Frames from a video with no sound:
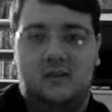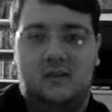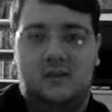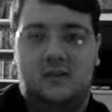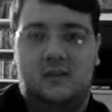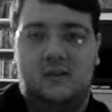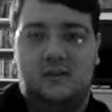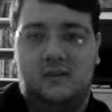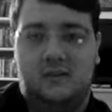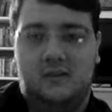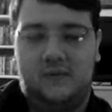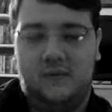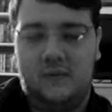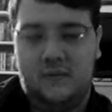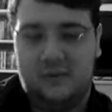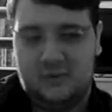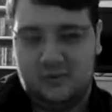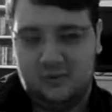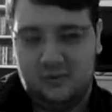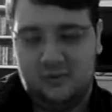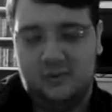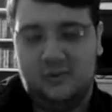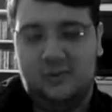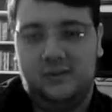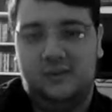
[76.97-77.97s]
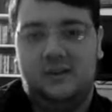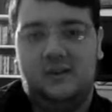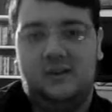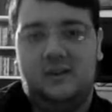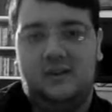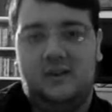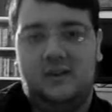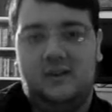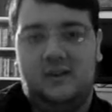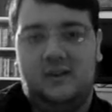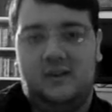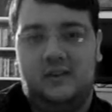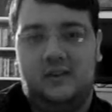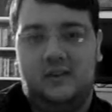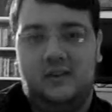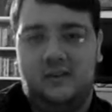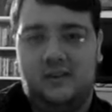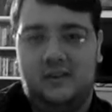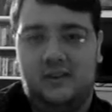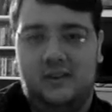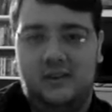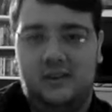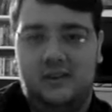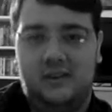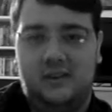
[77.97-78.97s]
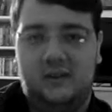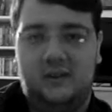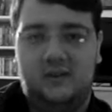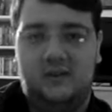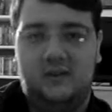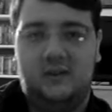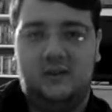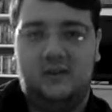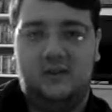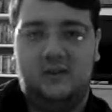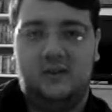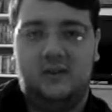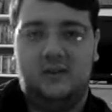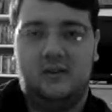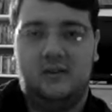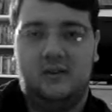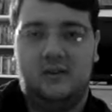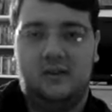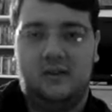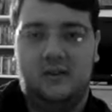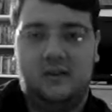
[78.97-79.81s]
its visuals and storytelling were